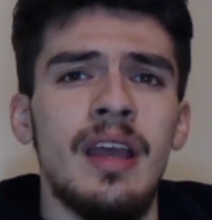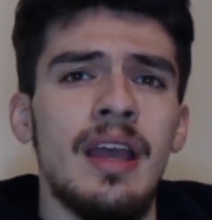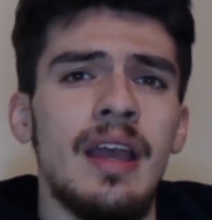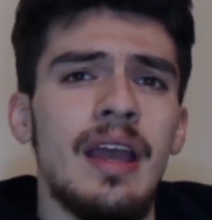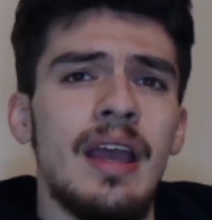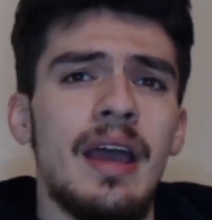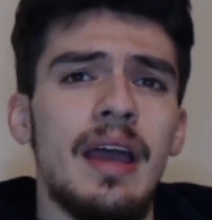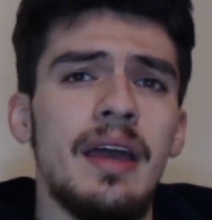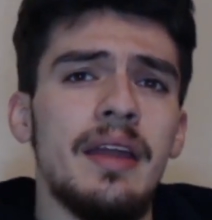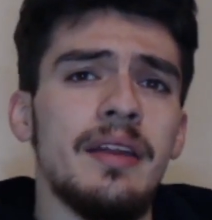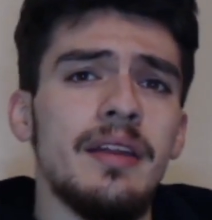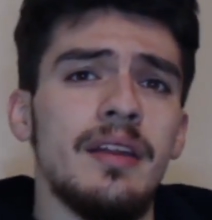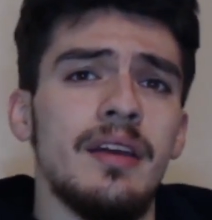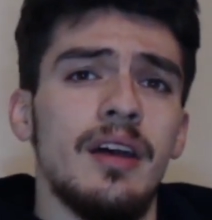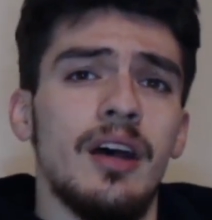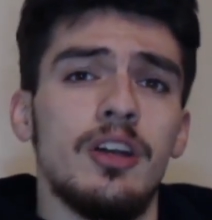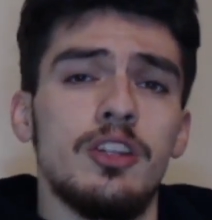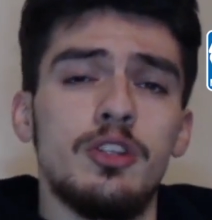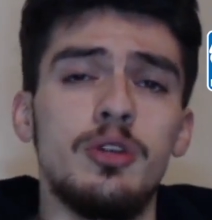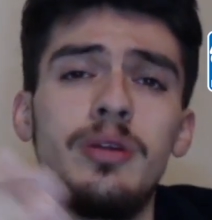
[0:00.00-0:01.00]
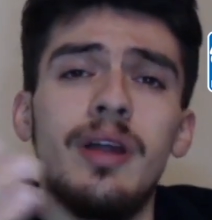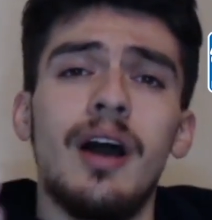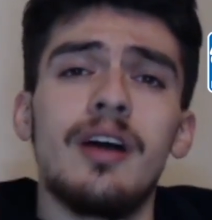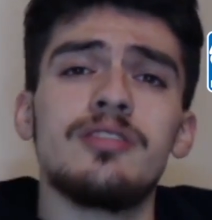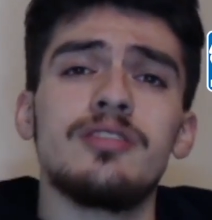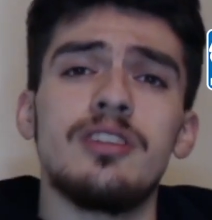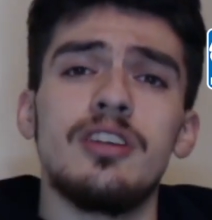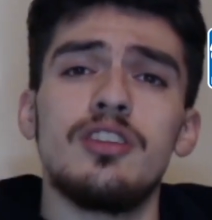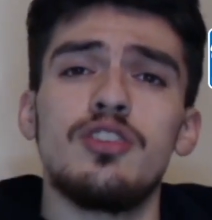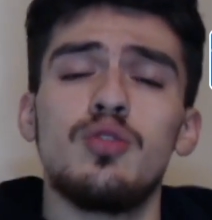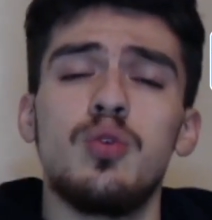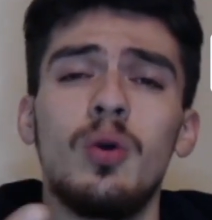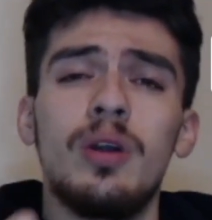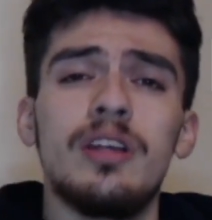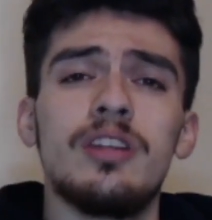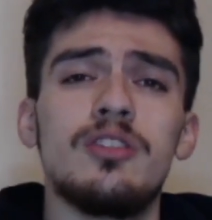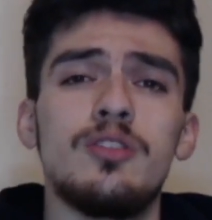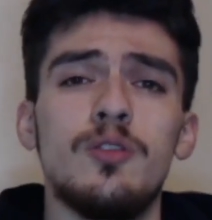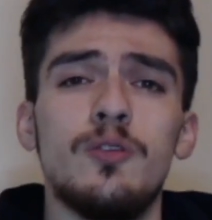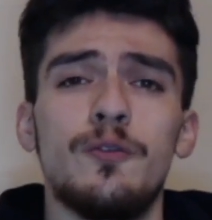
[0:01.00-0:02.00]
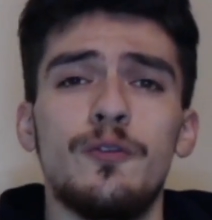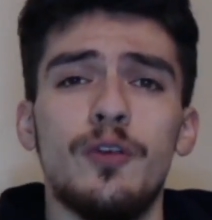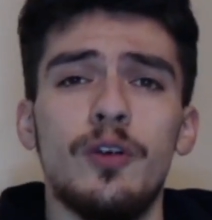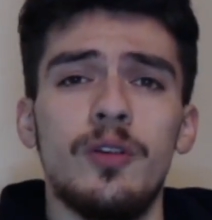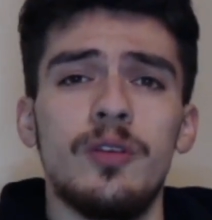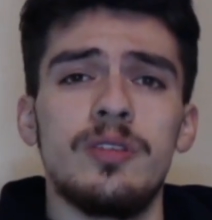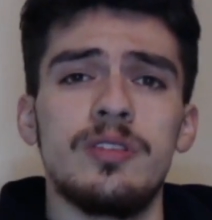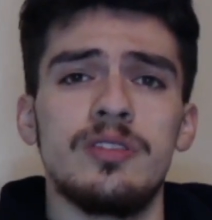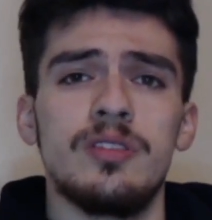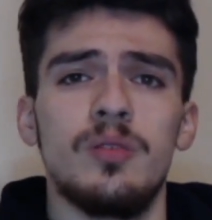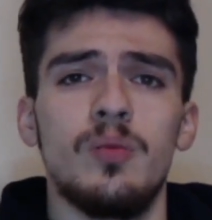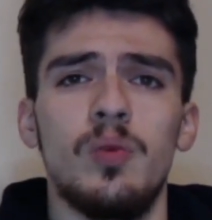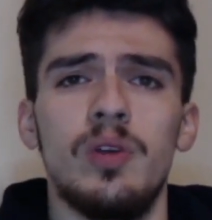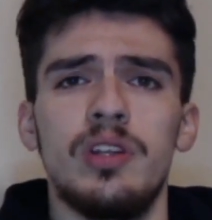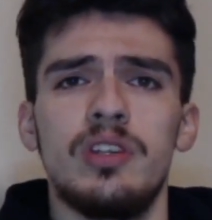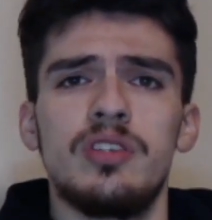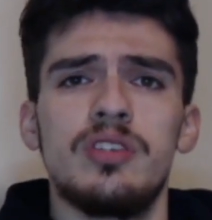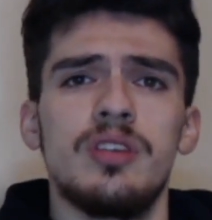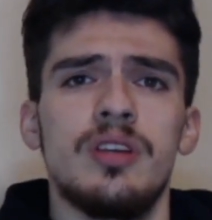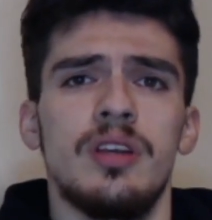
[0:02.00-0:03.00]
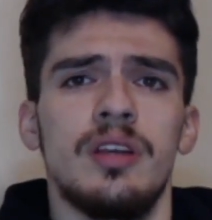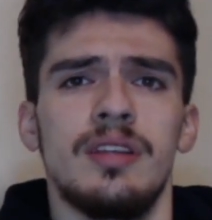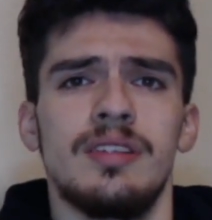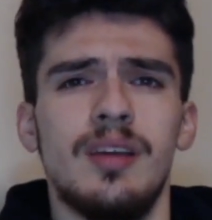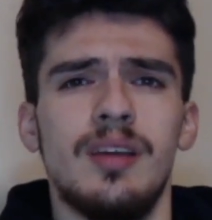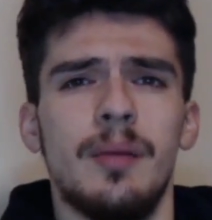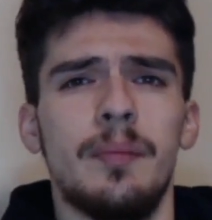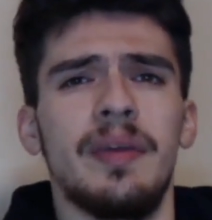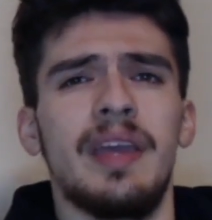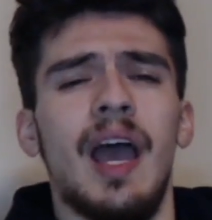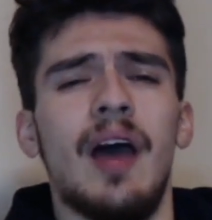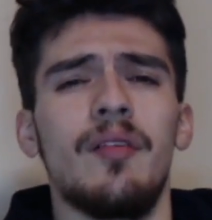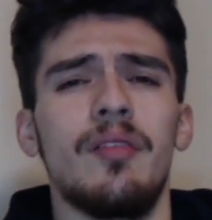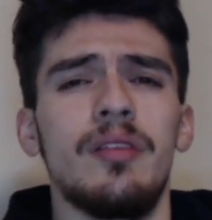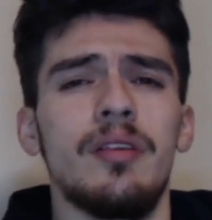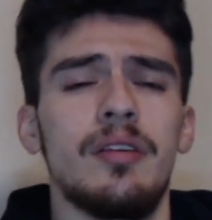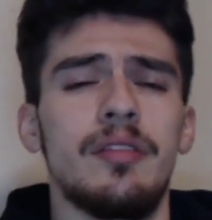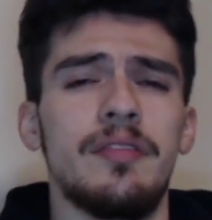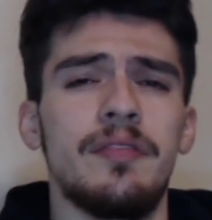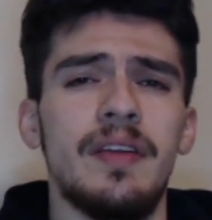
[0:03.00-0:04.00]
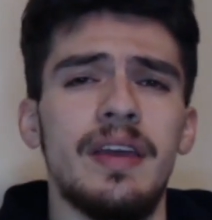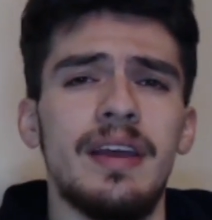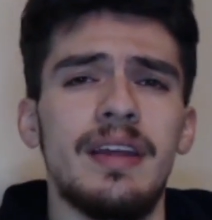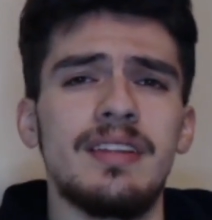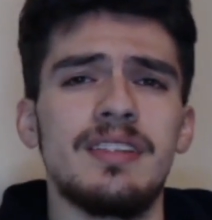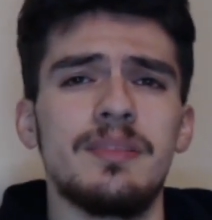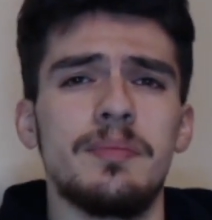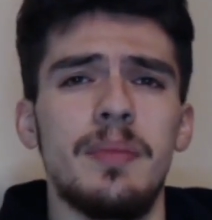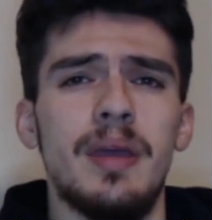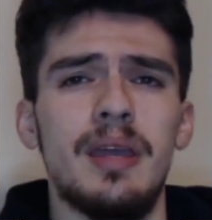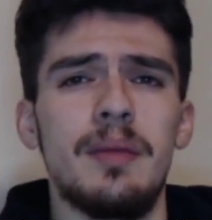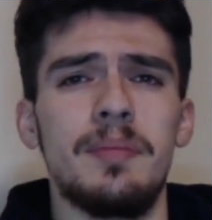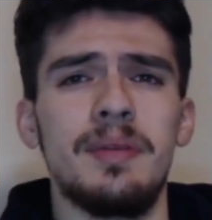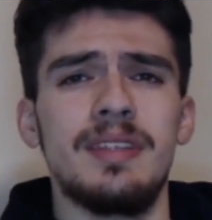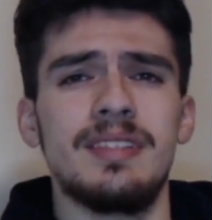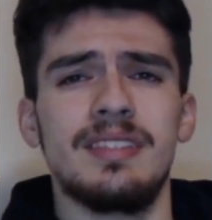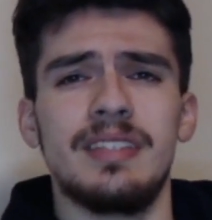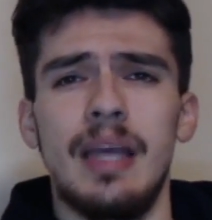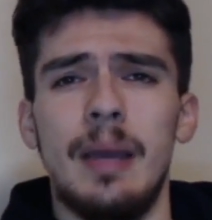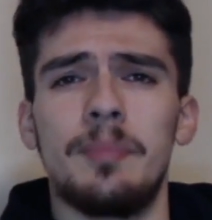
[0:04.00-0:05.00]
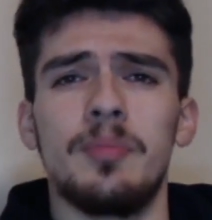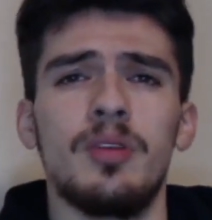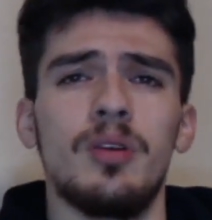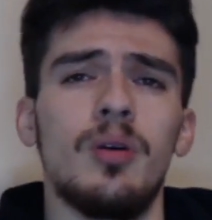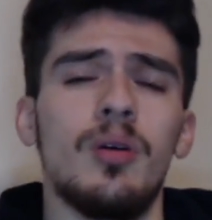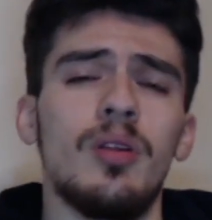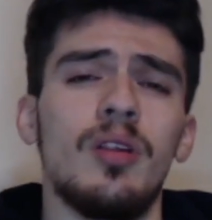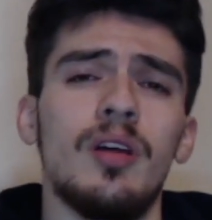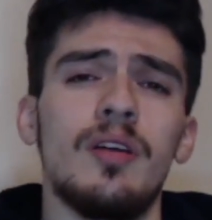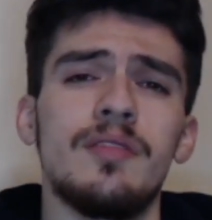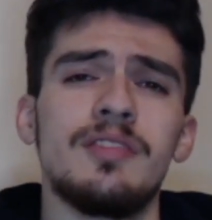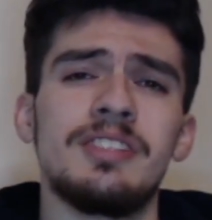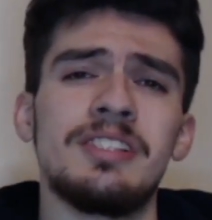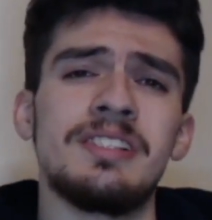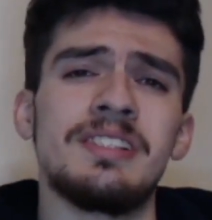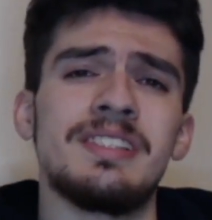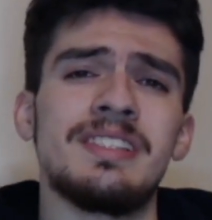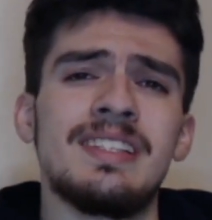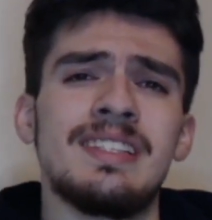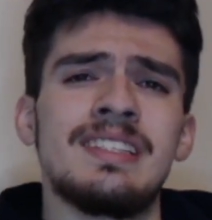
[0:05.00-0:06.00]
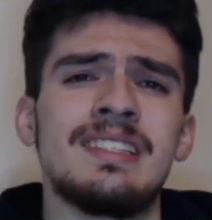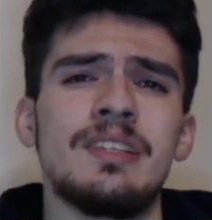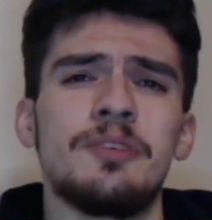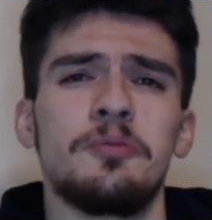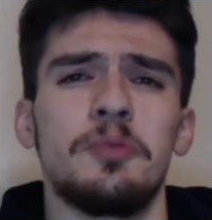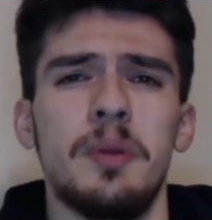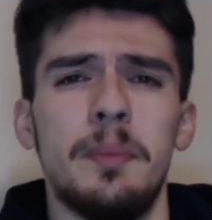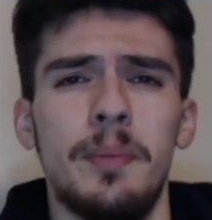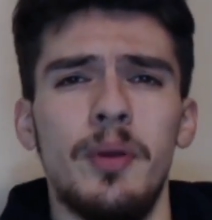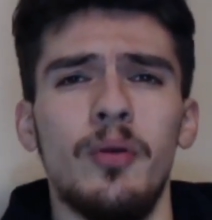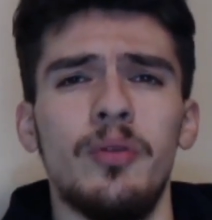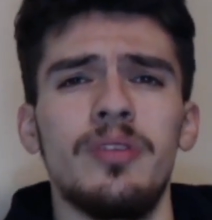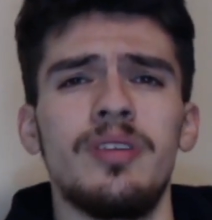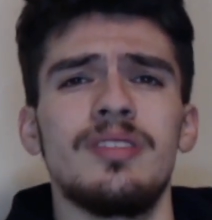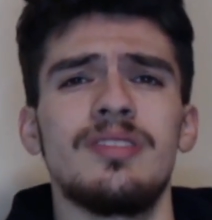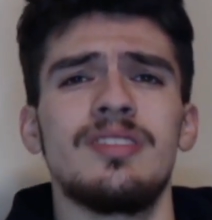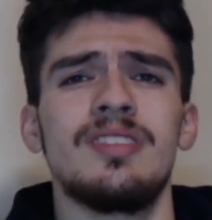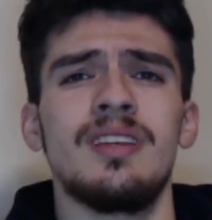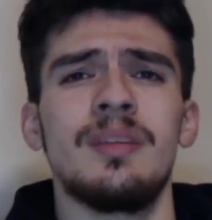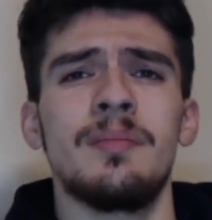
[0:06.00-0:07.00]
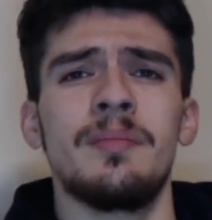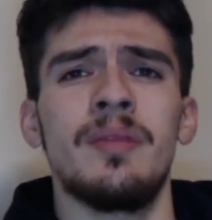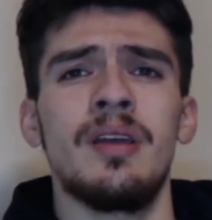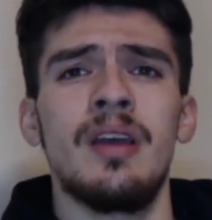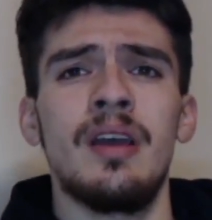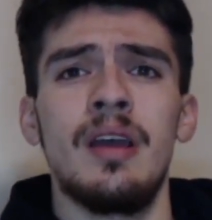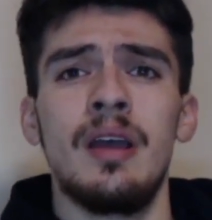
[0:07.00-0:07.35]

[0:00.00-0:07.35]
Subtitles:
and a 2022 first, which some Cavalier fans may be skeptical of since this is a rebuilding team.